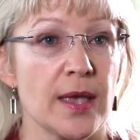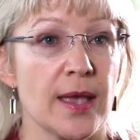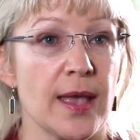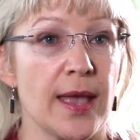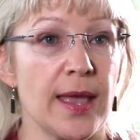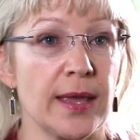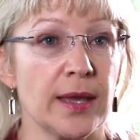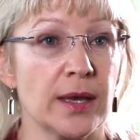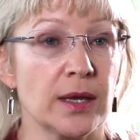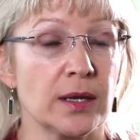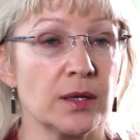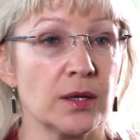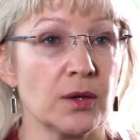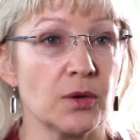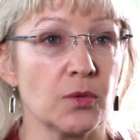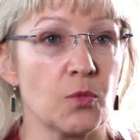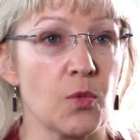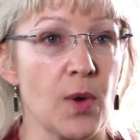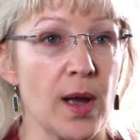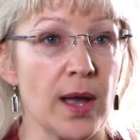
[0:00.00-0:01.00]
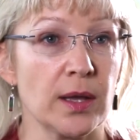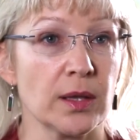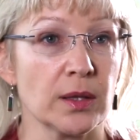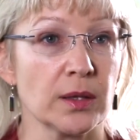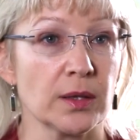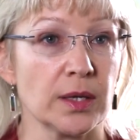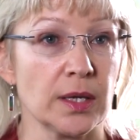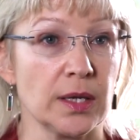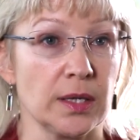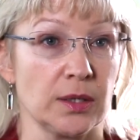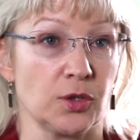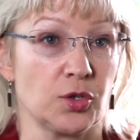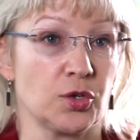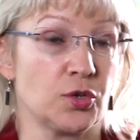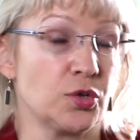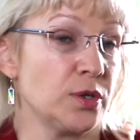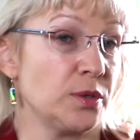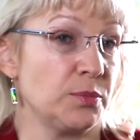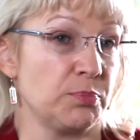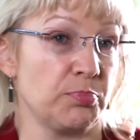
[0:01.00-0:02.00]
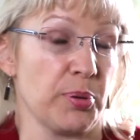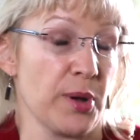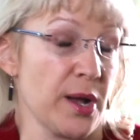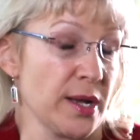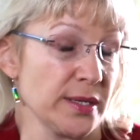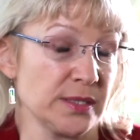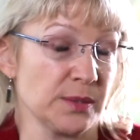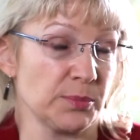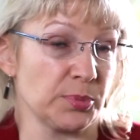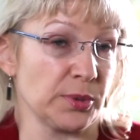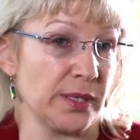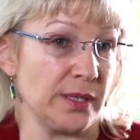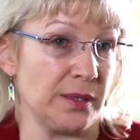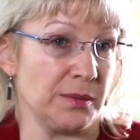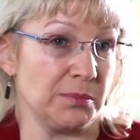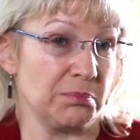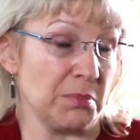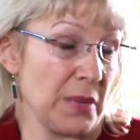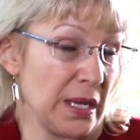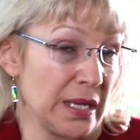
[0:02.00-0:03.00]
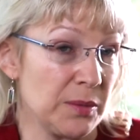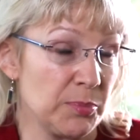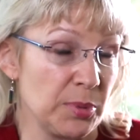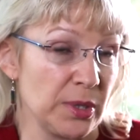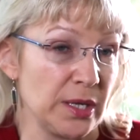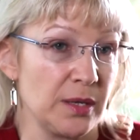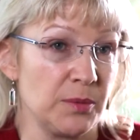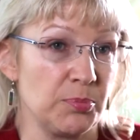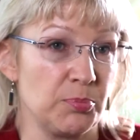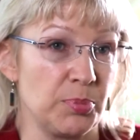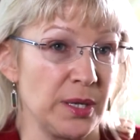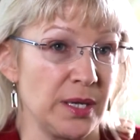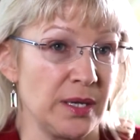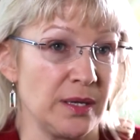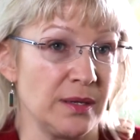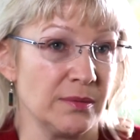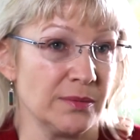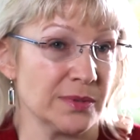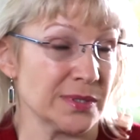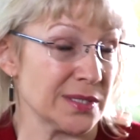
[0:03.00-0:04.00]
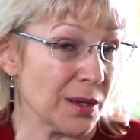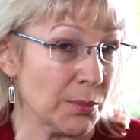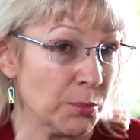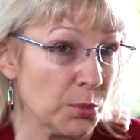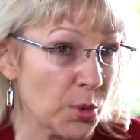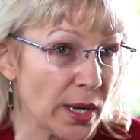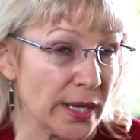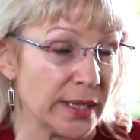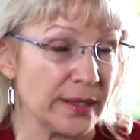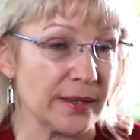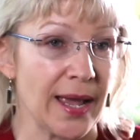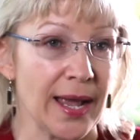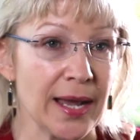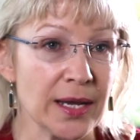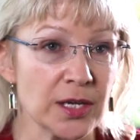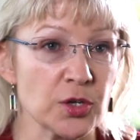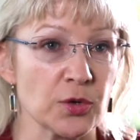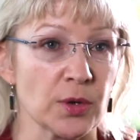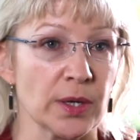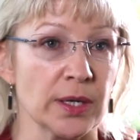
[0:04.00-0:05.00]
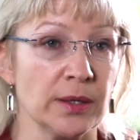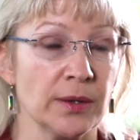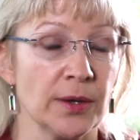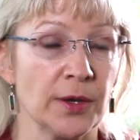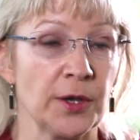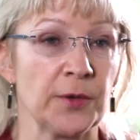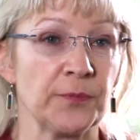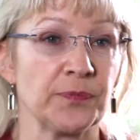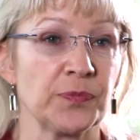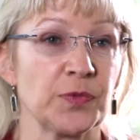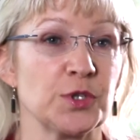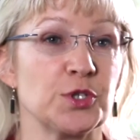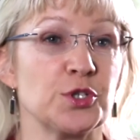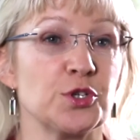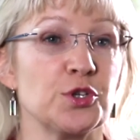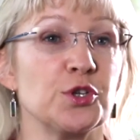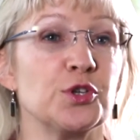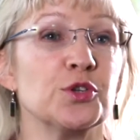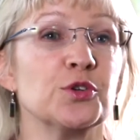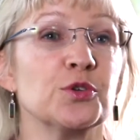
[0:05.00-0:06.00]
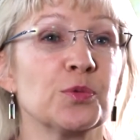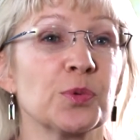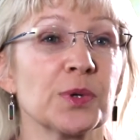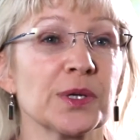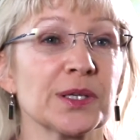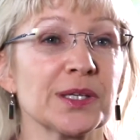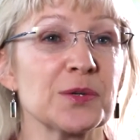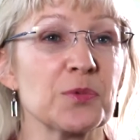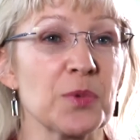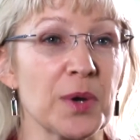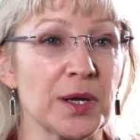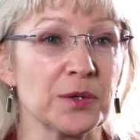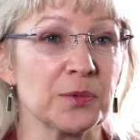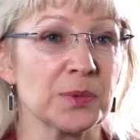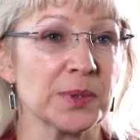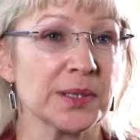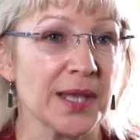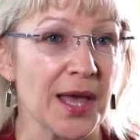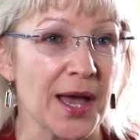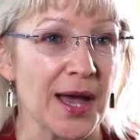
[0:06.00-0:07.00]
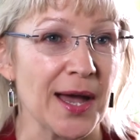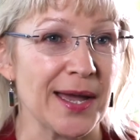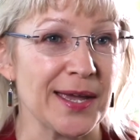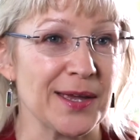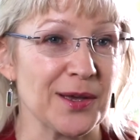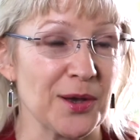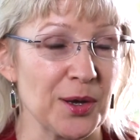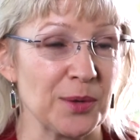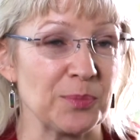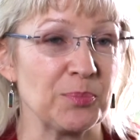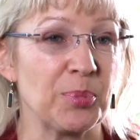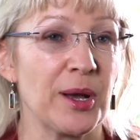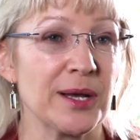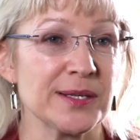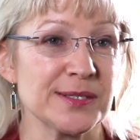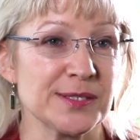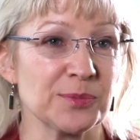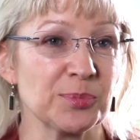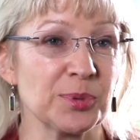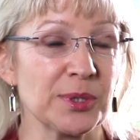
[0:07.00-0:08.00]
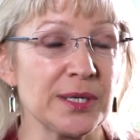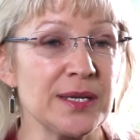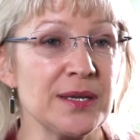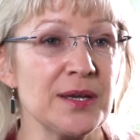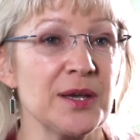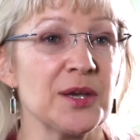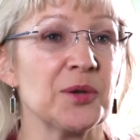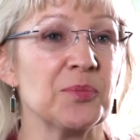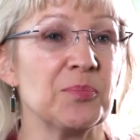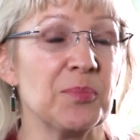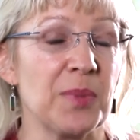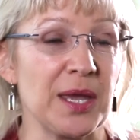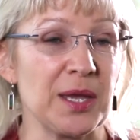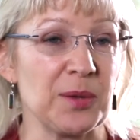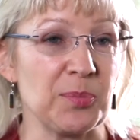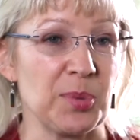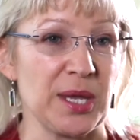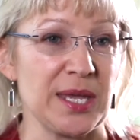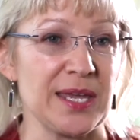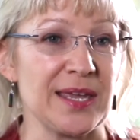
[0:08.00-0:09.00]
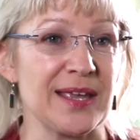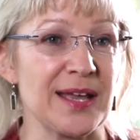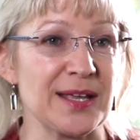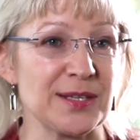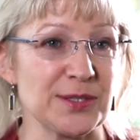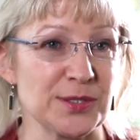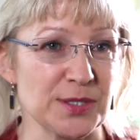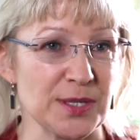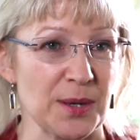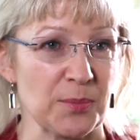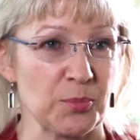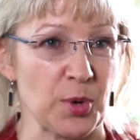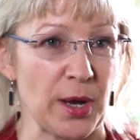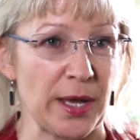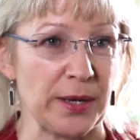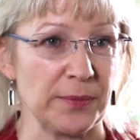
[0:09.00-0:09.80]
And while it could possibly maybe be somewhat accurate, do you really want to rely on possibly, maybe, and somewhat?